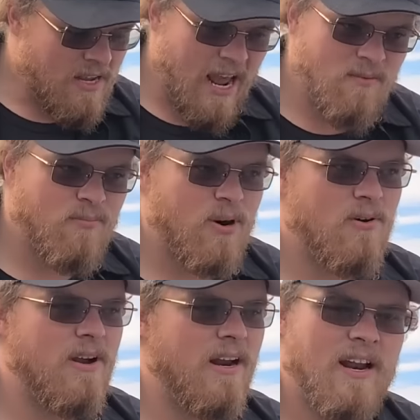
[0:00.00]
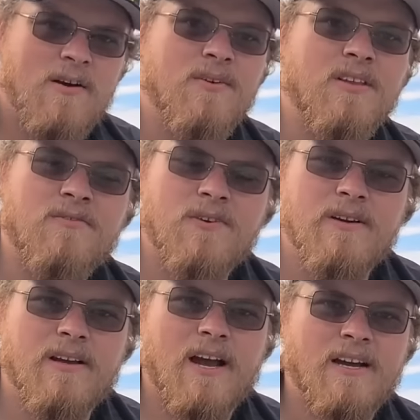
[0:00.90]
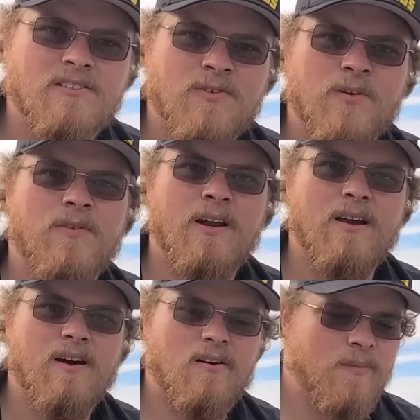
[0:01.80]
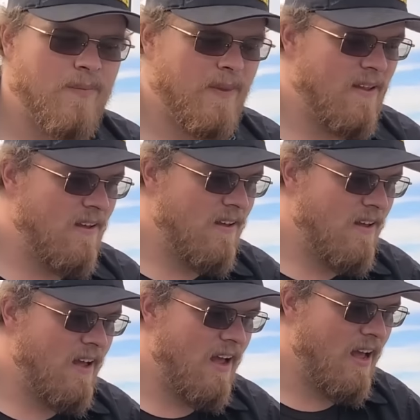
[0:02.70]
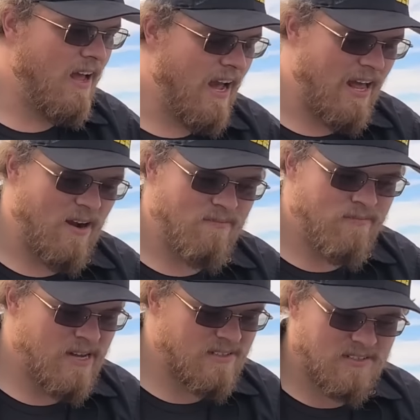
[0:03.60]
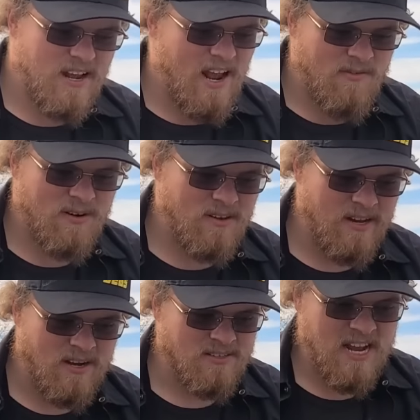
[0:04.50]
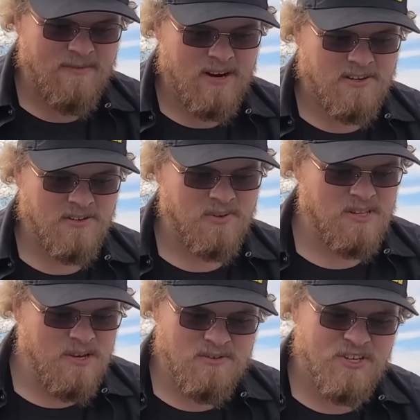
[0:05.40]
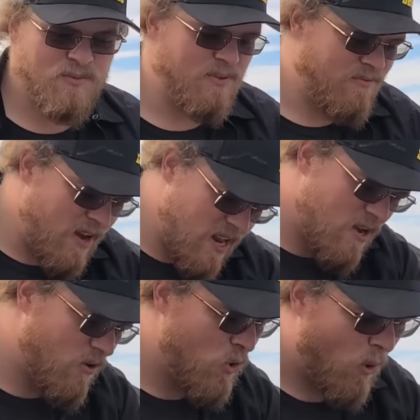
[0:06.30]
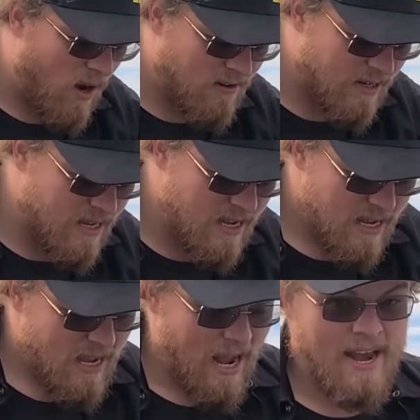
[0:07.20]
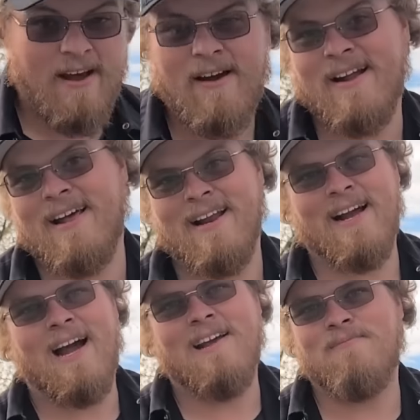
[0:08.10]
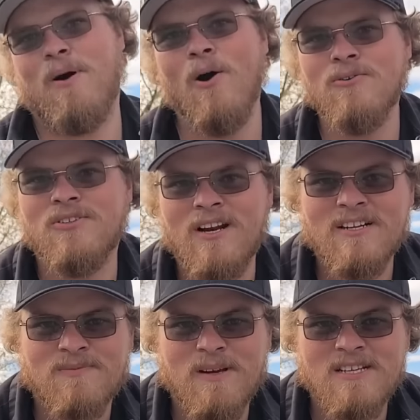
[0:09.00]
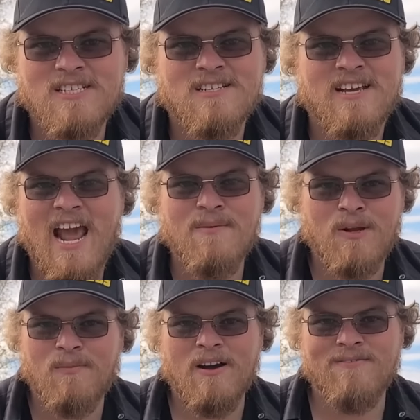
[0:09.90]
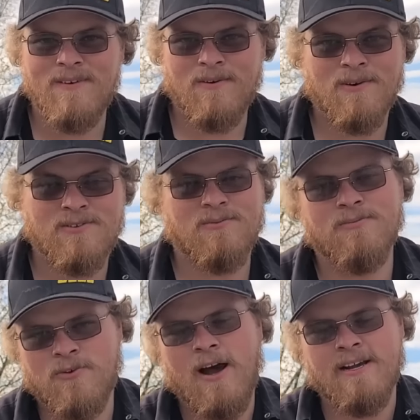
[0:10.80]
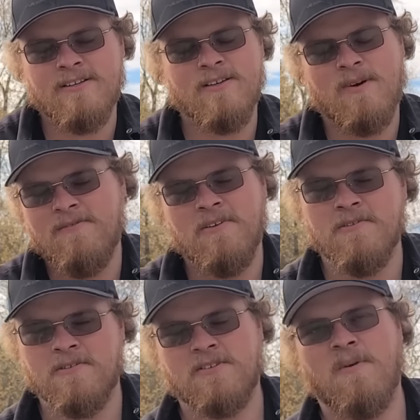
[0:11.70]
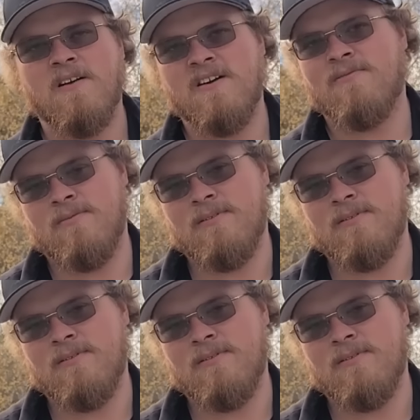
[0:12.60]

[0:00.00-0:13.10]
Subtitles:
cam broken and everything for you guys for a video. And amidst everything else, having issues with YouTube, with video quality, and now I got a guy posing as me, scamming my viewers, trying to. My viewers are smart enough